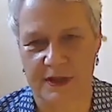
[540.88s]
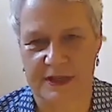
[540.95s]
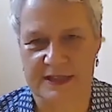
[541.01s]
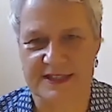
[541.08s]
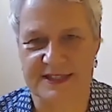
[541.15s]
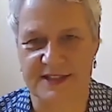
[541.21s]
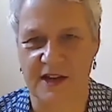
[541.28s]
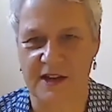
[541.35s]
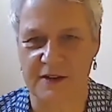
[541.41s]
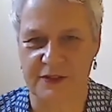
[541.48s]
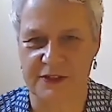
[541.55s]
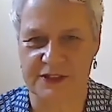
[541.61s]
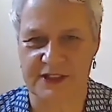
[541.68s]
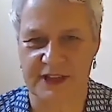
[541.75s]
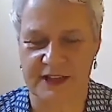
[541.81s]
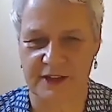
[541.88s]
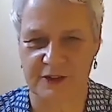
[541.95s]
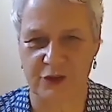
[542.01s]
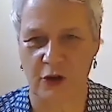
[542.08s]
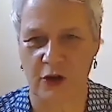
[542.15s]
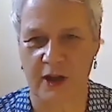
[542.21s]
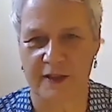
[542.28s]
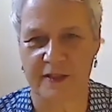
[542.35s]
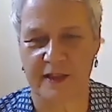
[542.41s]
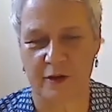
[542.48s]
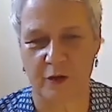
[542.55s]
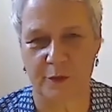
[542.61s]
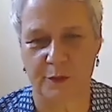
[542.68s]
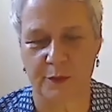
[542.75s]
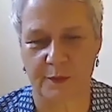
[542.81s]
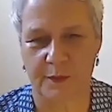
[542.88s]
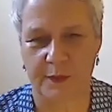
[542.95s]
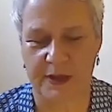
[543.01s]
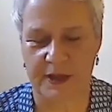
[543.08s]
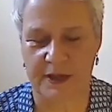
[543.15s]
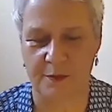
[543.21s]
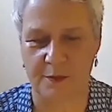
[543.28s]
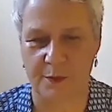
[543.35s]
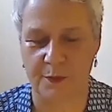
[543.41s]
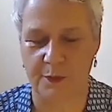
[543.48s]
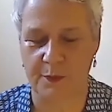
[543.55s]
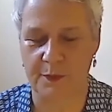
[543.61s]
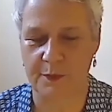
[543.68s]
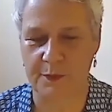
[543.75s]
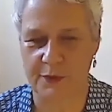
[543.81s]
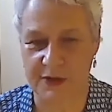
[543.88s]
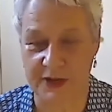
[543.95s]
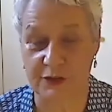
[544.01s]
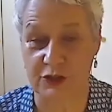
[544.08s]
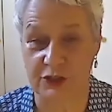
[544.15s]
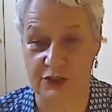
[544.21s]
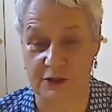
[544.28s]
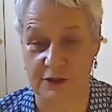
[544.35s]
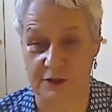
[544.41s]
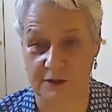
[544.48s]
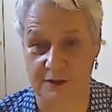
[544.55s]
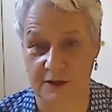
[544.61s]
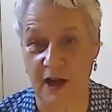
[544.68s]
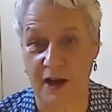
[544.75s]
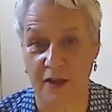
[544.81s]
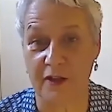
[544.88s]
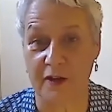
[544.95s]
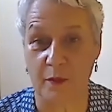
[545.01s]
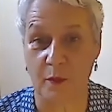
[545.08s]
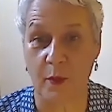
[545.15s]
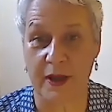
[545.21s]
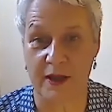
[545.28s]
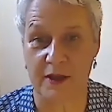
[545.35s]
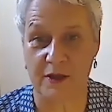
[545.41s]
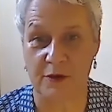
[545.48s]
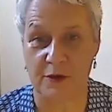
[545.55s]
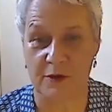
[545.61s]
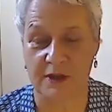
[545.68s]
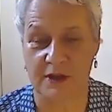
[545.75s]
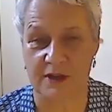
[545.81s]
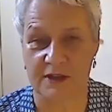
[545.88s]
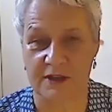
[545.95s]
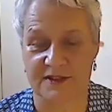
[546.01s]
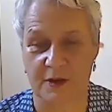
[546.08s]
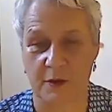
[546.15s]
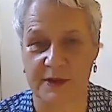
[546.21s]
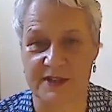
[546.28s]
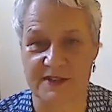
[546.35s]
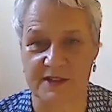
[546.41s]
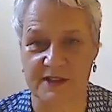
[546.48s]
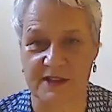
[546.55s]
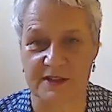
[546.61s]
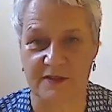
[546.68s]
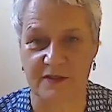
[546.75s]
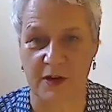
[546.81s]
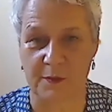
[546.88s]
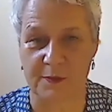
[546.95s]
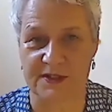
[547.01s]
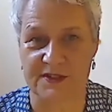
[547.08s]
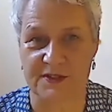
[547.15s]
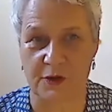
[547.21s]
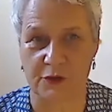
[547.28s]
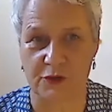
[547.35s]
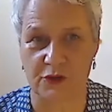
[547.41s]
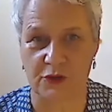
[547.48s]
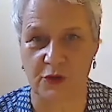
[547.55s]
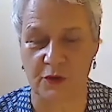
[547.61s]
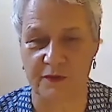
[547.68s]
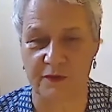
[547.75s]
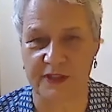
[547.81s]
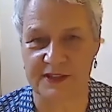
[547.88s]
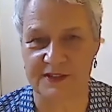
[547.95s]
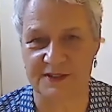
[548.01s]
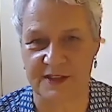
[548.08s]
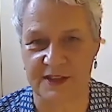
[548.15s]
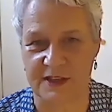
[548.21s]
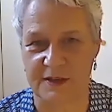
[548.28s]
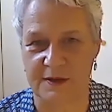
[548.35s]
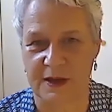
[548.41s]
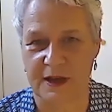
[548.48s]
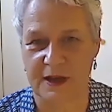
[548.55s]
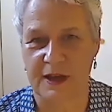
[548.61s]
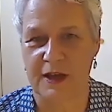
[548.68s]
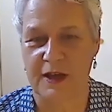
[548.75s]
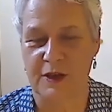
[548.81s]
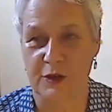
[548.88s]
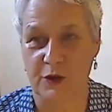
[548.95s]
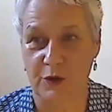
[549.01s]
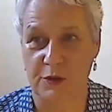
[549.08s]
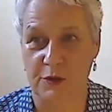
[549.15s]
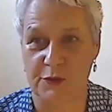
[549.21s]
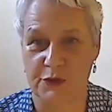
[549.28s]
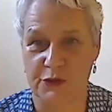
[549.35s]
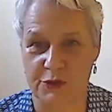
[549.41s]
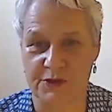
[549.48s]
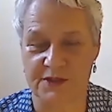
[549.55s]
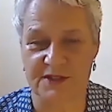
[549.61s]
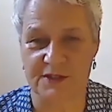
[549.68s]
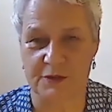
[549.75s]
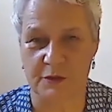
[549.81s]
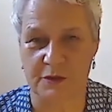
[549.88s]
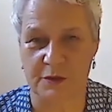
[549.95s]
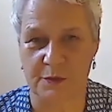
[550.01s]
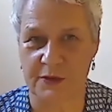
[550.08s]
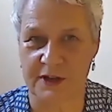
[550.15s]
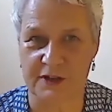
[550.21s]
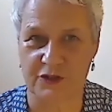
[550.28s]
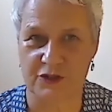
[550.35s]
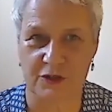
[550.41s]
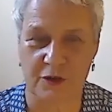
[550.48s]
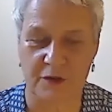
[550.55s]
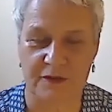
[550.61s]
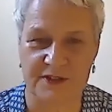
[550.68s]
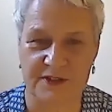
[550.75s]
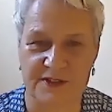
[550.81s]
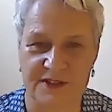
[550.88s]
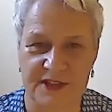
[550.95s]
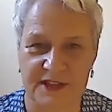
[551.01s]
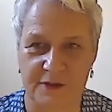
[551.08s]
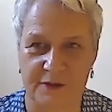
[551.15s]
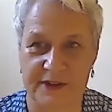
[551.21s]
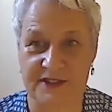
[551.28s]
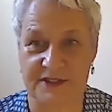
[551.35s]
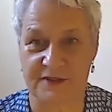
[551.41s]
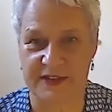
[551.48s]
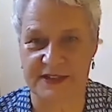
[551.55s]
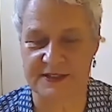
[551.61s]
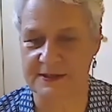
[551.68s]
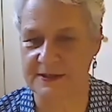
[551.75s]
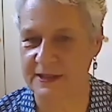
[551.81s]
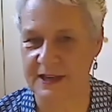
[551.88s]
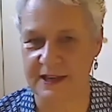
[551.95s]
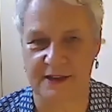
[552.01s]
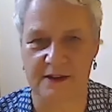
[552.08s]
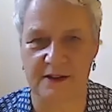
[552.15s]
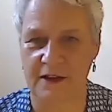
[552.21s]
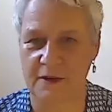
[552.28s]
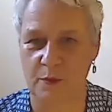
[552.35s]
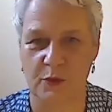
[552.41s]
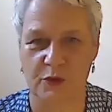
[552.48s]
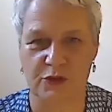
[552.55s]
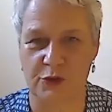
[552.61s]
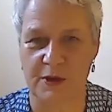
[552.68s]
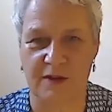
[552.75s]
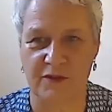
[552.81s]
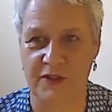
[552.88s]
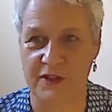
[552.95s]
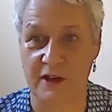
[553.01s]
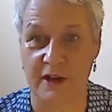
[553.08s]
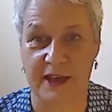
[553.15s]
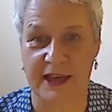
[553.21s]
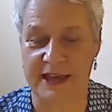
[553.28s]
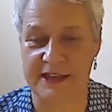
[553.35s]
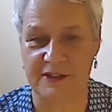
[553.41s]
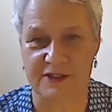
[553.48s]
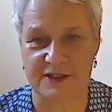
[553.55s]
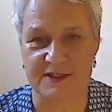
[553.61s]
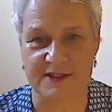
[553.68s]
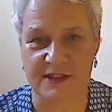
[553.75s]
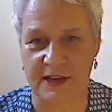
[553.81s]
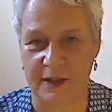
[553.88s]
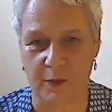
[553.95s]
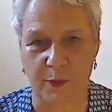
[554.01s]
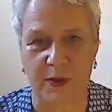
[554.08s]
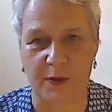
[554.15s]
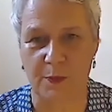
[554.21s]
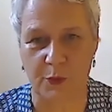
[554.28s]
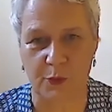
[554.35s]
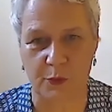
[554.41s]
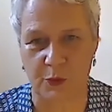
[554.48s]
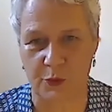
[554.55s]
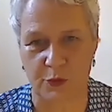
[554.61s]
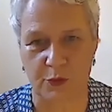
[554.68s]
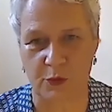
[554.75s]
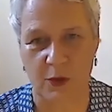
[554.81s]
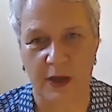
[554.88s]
side of it, and I don't like that in production either, where you can so easily develop this notion of there's the producers or the production office and the rest of us, and I will do everything I can to select people who